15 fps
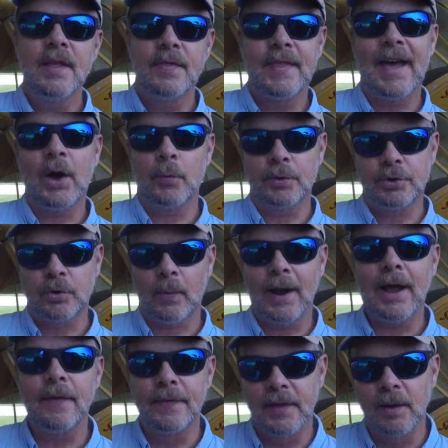that would
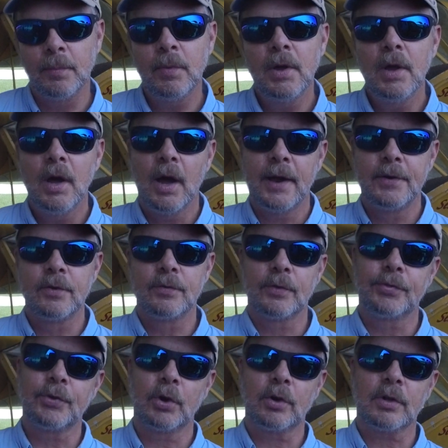ground them under the
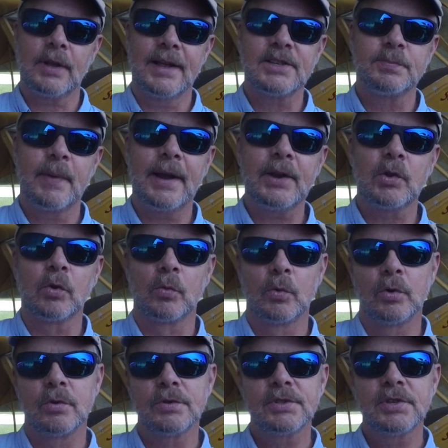third-class medical
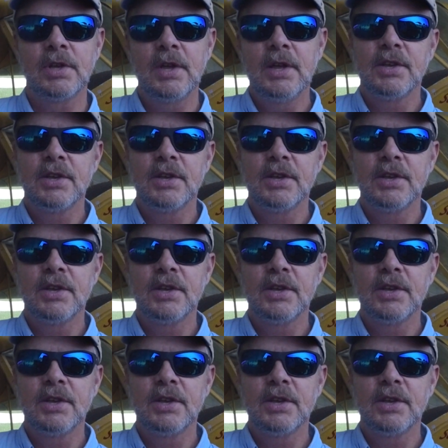rules,